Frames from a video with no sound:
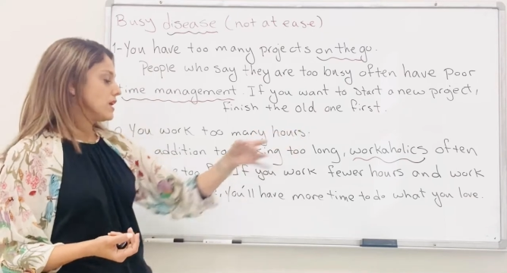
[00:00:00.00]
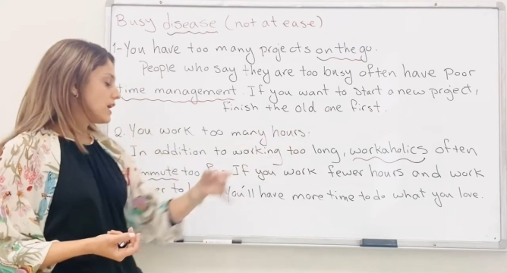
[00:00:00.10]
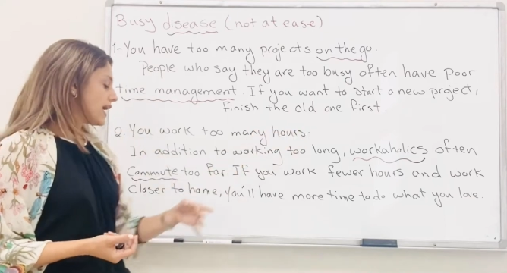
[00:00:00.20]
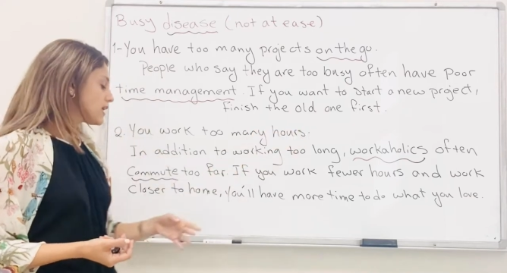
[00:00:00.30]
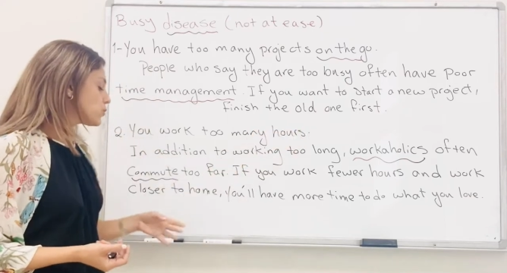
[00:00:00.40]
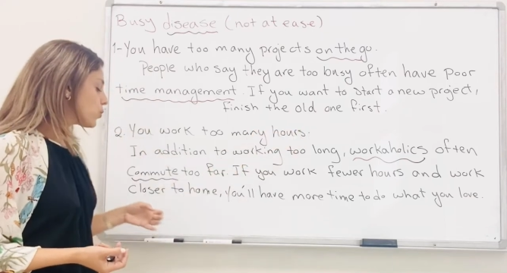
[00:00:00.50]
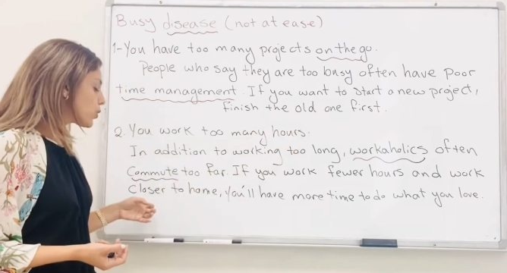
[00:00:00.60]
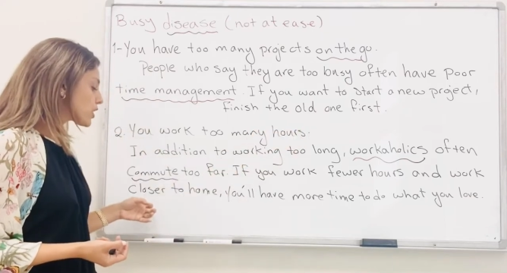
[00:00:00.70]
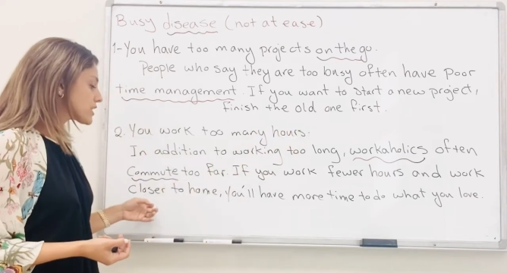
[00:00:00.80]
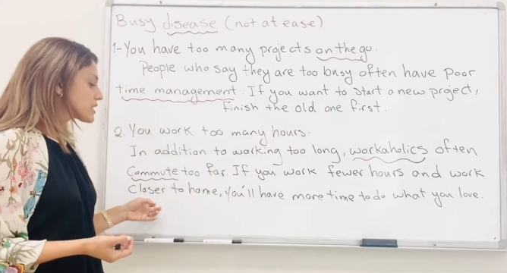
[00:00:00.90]
and
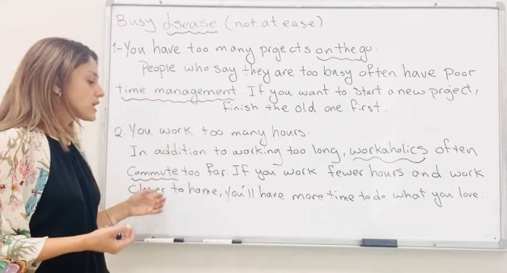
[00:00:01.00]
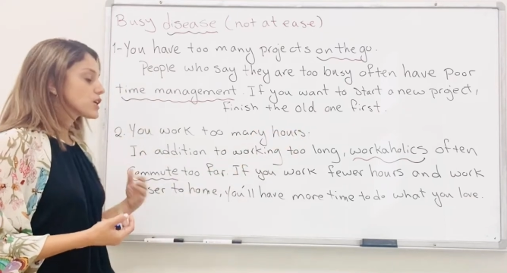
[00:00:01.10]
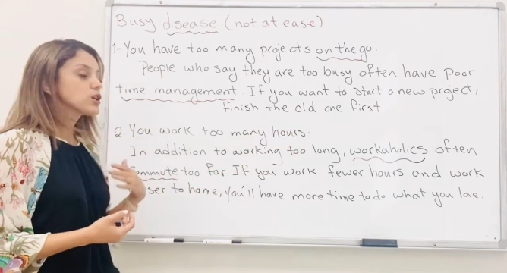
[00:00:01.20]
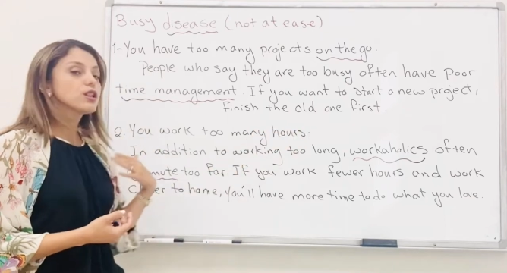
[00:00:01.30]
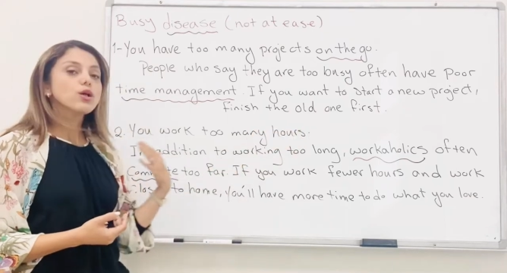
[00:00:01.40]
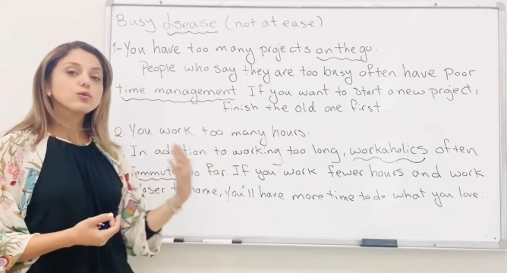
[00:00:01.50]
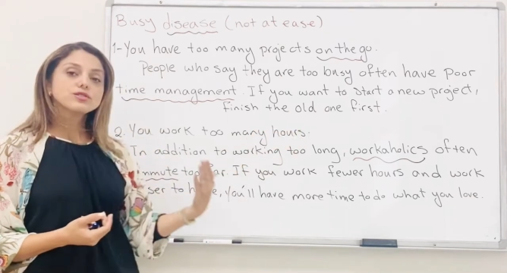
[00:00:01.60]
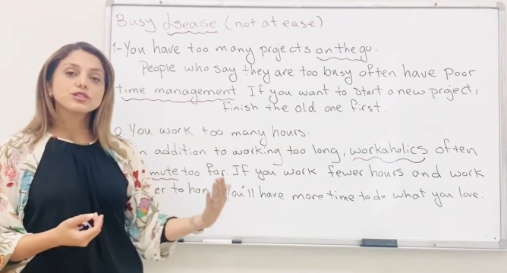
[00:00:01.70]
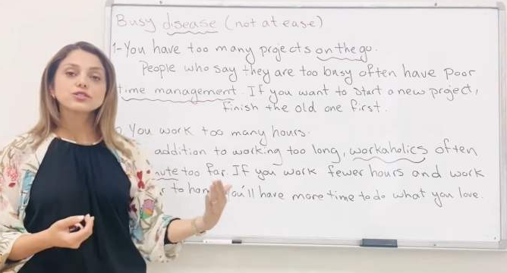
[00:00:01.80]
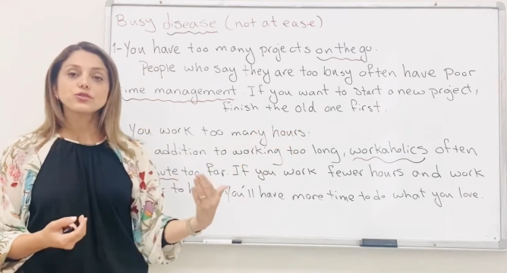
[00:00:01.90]
work
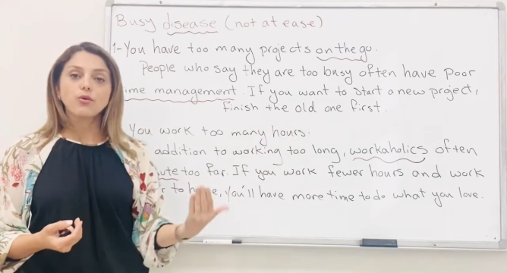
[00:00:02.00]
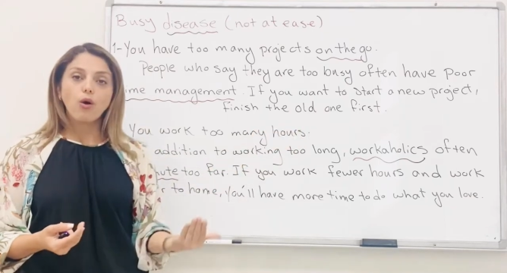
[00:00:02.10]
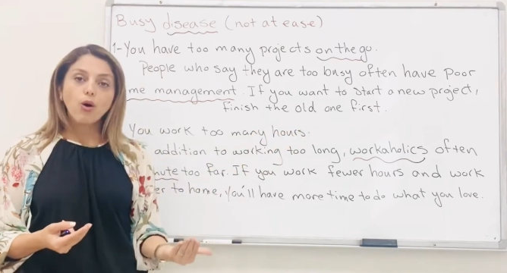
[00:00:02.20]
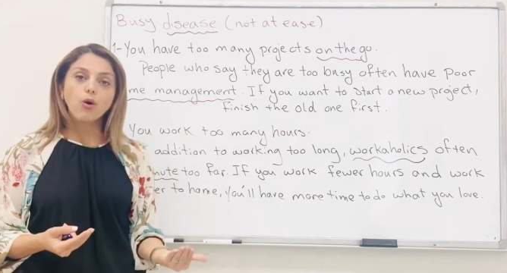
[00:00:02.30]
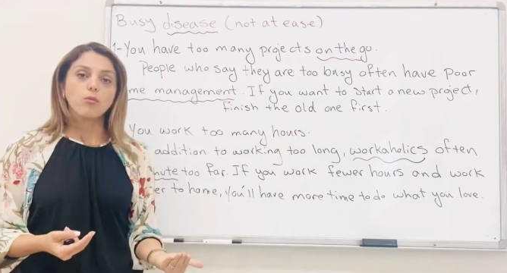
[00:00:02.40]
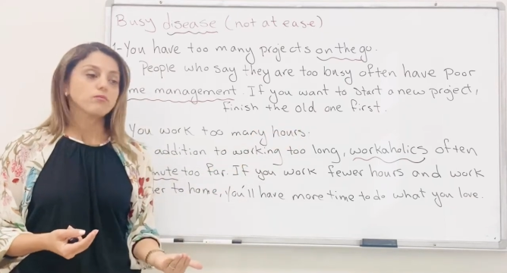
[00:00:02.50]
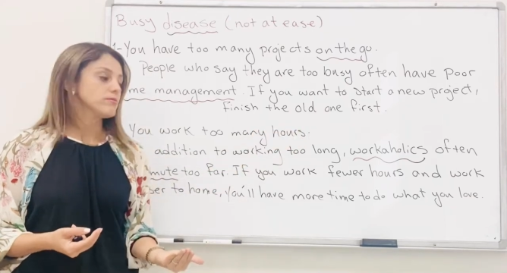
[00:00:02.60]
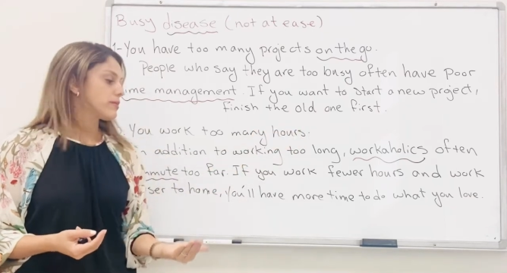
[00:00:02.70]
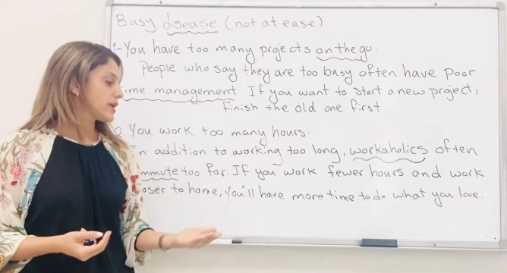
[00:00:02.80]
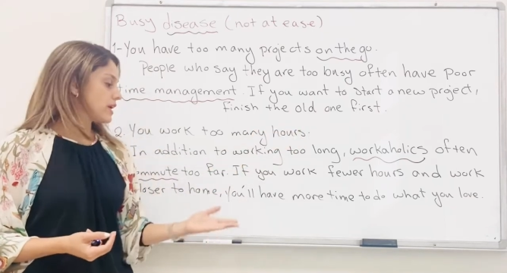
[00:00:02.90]
closer to
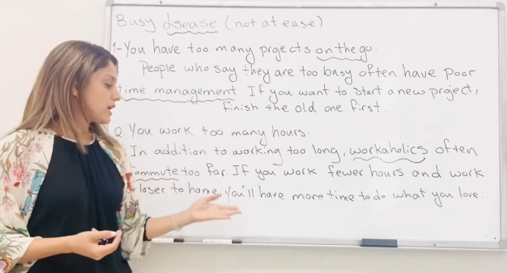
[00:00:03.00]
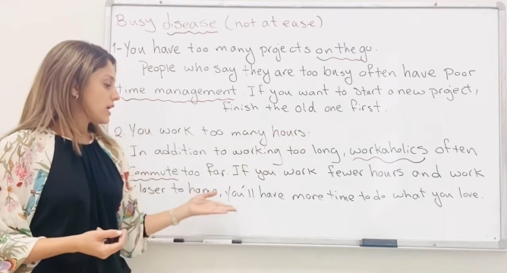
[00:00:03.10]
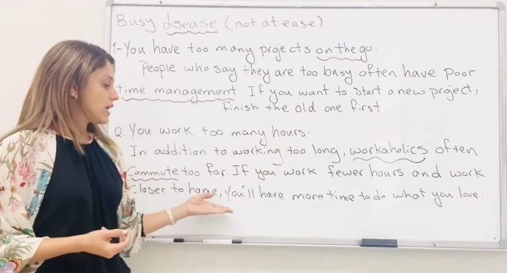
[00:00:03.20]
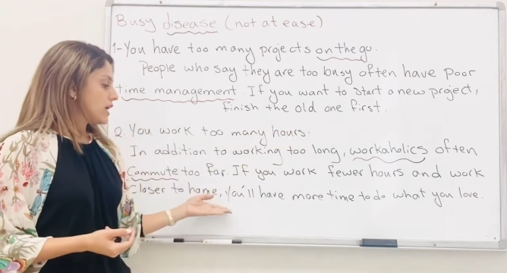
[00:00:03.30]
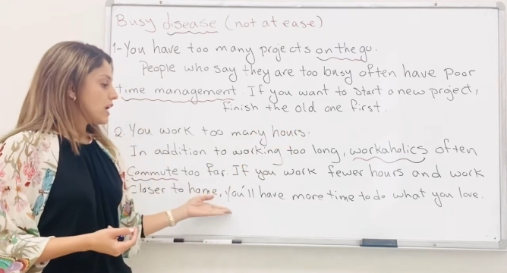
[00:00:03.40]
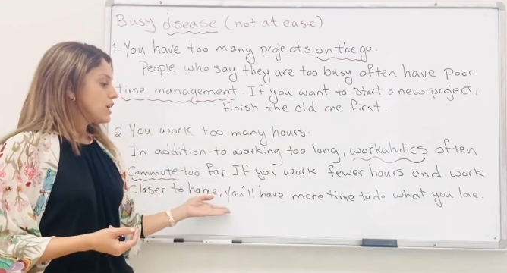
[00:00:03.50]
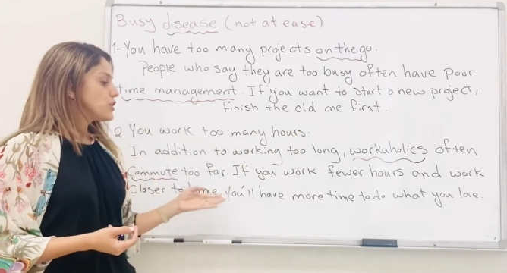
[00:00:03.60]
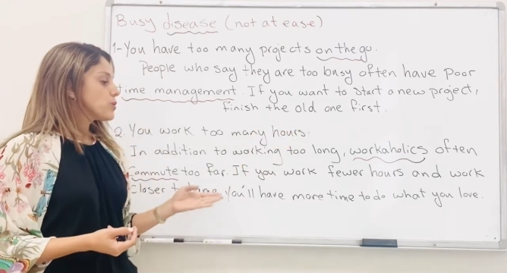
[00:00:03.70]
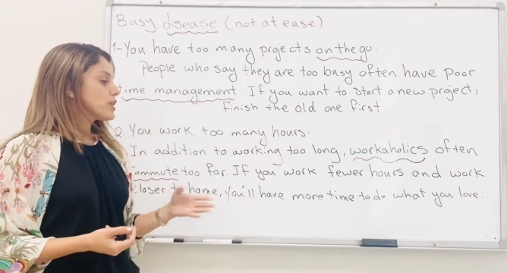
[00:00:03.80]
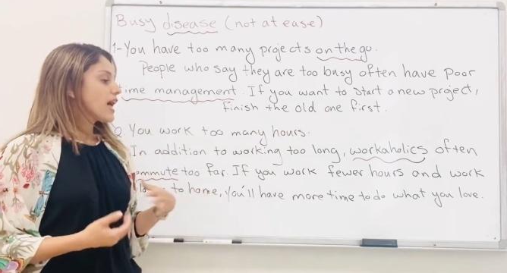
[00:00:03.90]
home,
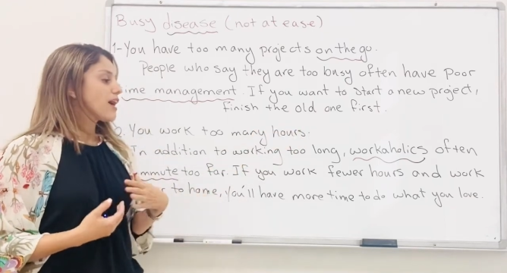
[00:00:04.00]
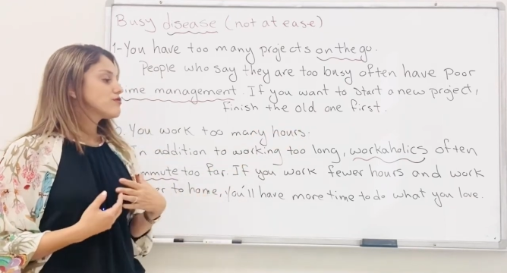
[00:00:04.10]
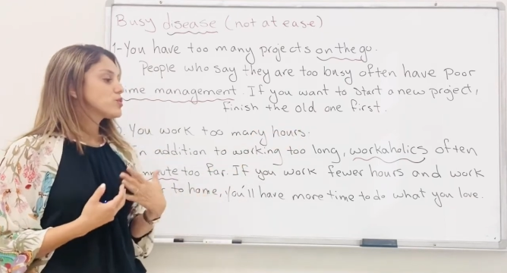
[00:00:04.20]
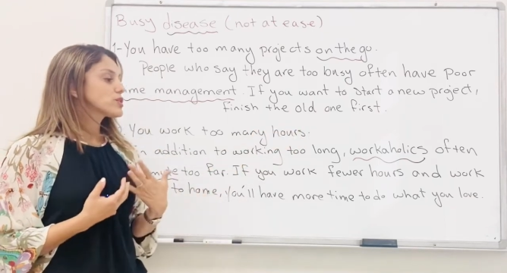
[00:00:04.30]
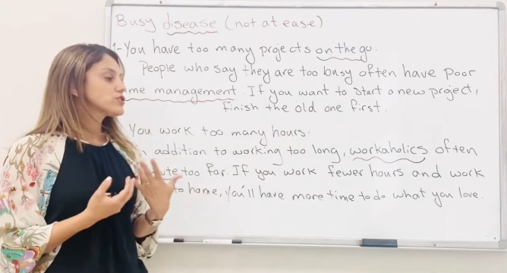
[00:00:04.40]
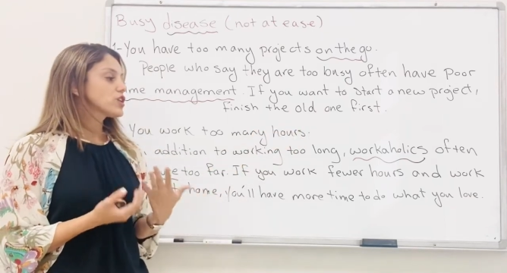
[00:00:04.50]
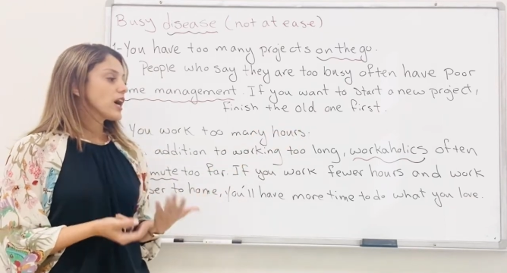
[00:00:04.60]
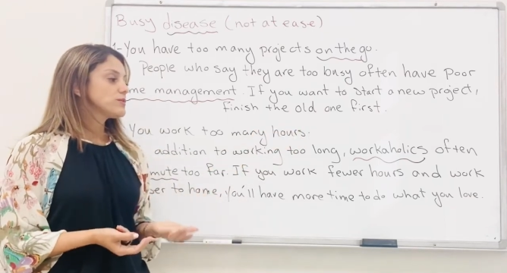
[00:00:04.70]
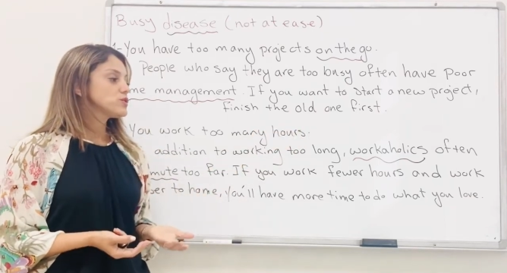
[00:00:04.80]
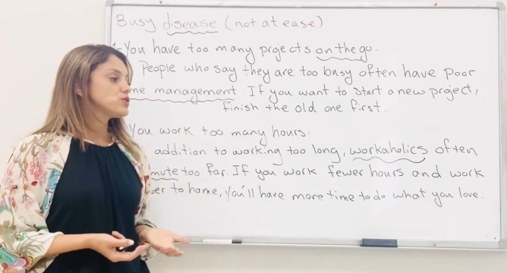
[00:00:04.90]
you will have more
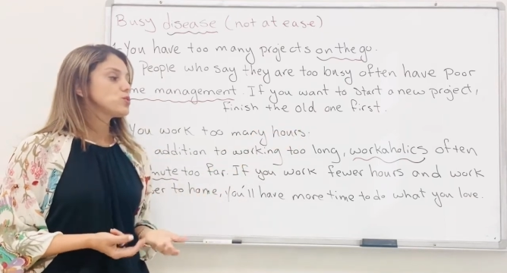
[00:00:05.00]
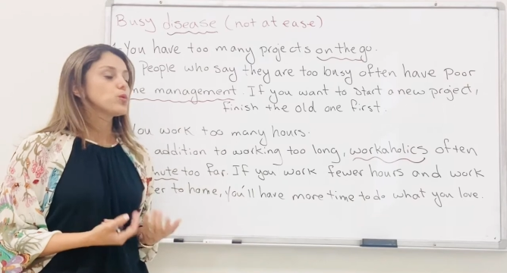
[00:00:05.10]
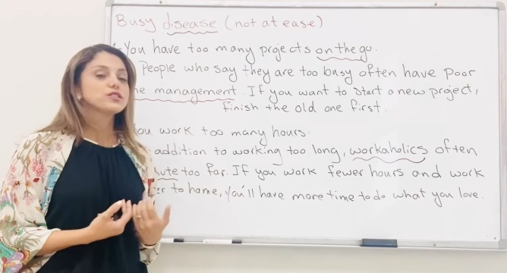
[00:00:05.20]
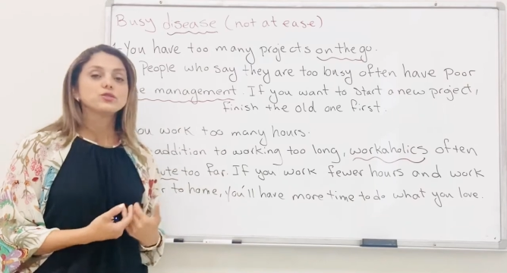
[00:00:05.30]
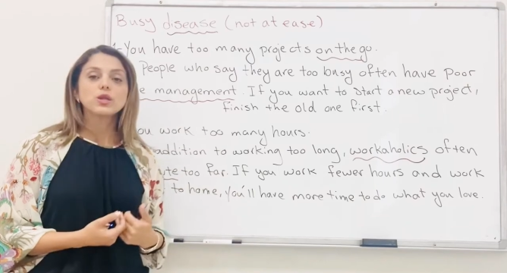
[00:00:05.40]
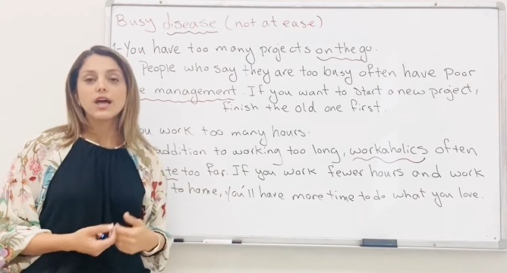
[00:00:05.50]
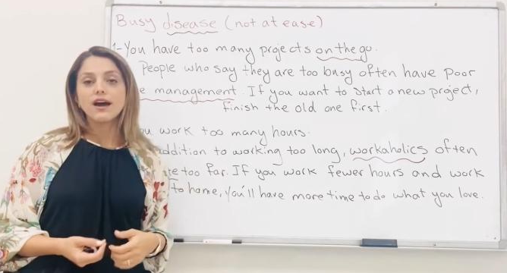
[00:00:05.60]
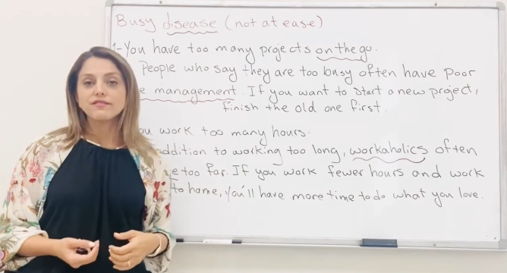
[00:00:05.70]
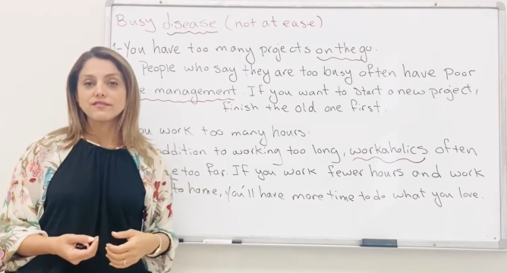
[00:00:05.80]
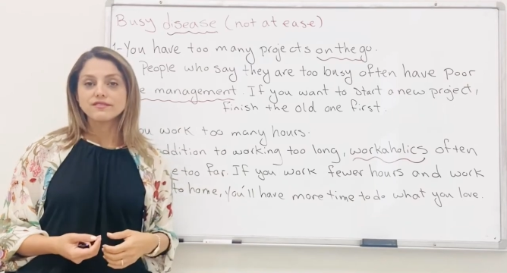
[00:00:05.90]
time to do what you love,